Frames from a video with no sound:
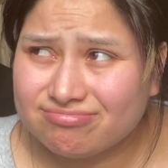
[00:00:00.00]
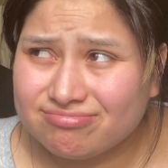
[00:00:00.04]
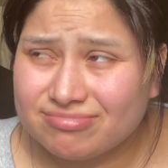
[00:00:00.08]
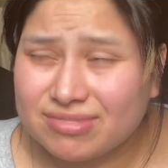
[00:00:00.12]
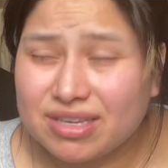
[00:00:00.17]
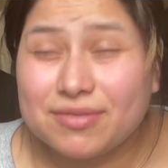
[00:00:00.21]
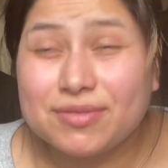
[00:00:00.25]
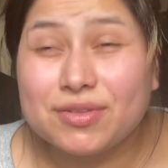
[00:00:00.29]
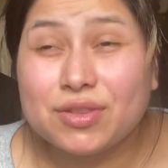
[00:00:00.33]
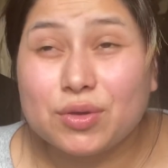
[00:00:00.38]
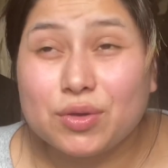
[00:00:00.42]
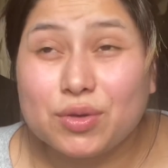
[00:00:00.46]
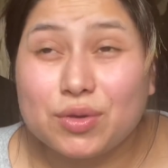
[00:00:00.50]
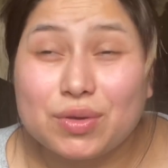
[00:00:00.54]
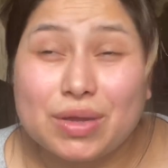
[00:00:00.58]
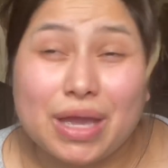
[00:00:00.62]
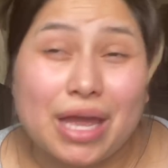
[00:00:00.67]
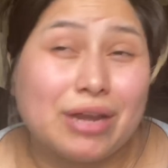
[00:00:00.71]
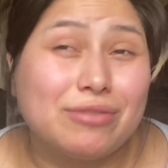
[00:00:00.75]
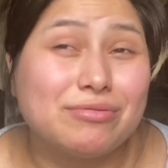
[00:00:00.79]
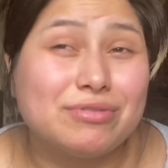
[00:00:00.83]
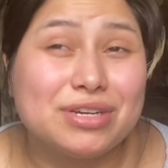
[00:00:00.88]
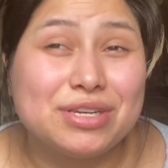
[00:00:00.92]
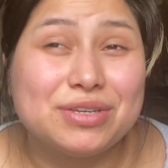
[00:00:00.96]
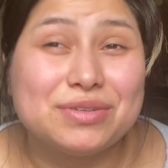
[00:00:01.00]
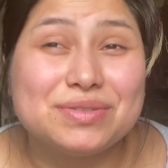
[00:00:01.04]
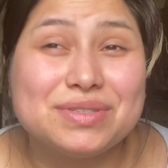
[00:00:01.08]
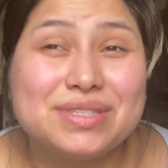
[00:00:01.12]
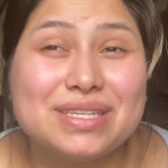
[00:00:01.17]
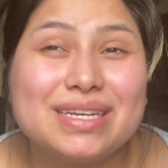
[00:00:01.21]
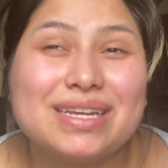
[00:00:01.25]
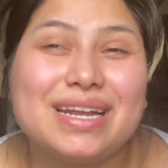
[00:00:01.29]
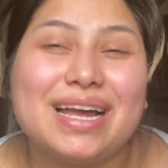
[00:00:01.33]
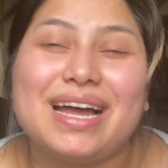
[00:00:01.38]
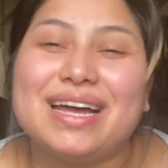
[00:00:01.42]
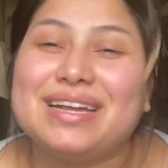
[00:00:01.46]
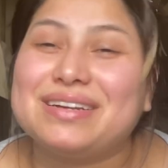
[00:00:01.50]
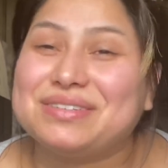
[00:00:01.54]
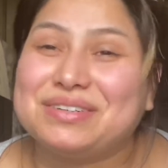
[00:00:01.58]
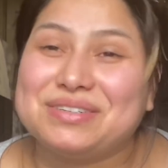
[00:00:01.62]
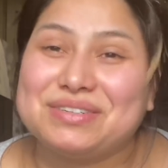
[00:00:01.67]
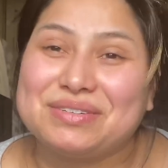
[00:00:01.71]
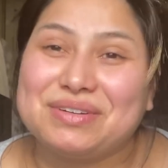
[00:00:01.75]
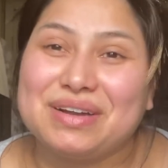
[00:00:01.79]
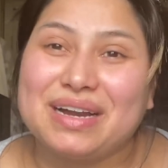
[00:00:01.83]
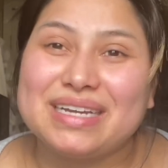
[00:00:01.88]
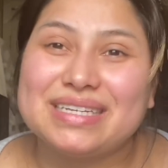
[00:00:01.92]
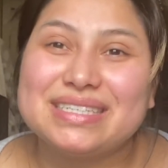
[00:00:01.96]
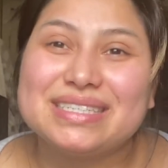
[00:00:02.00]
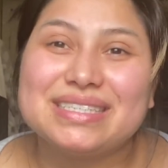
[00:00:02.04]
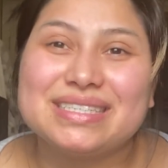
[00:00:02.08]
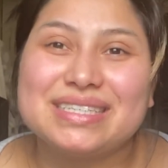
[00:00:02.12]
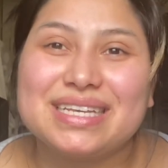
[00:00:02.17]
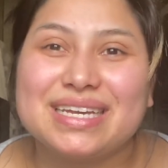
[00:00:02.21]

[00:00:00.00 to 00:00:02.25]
even though you can reuse it, I don't know. I was